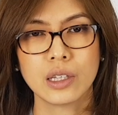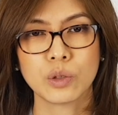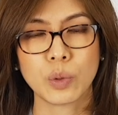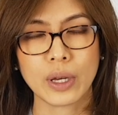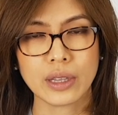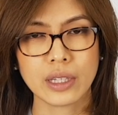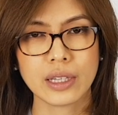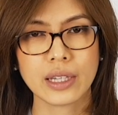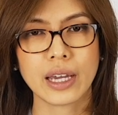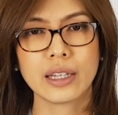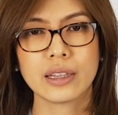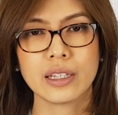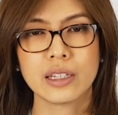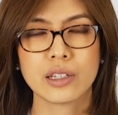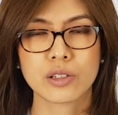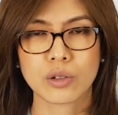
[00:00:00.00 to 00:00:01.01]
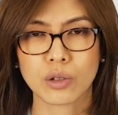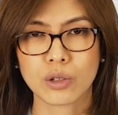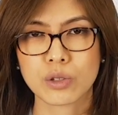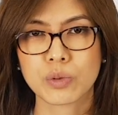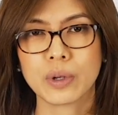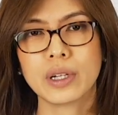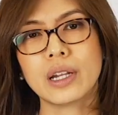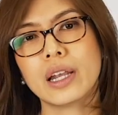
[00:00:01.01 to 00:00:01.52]
2019 is
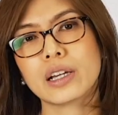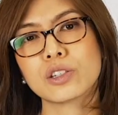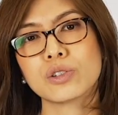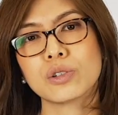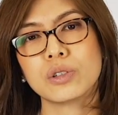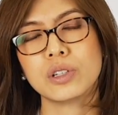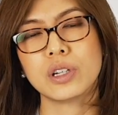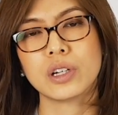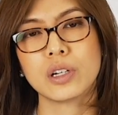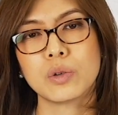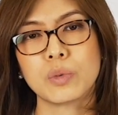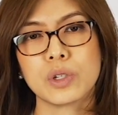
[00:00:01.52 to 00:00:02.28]
also an election year,